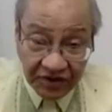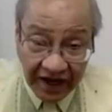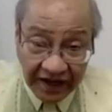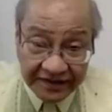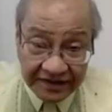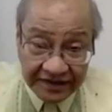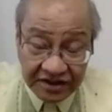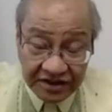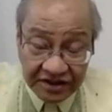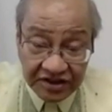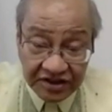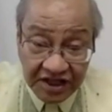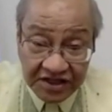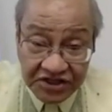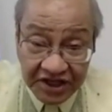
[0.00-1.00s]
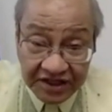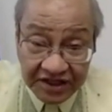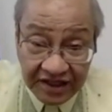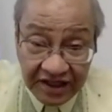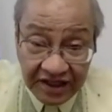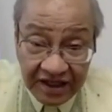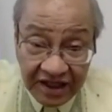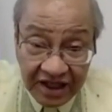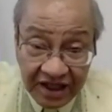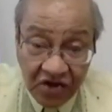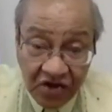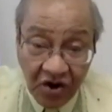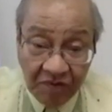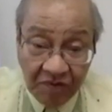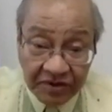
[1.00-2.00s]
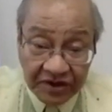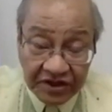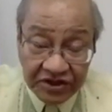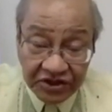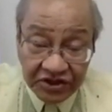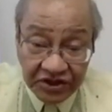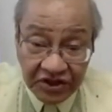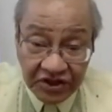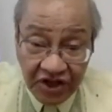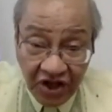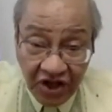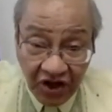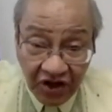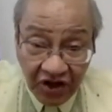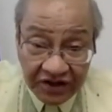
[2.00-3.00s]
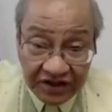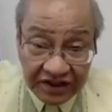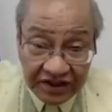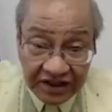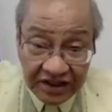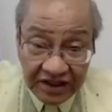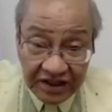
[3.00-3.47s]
added in the agenda cooperation on the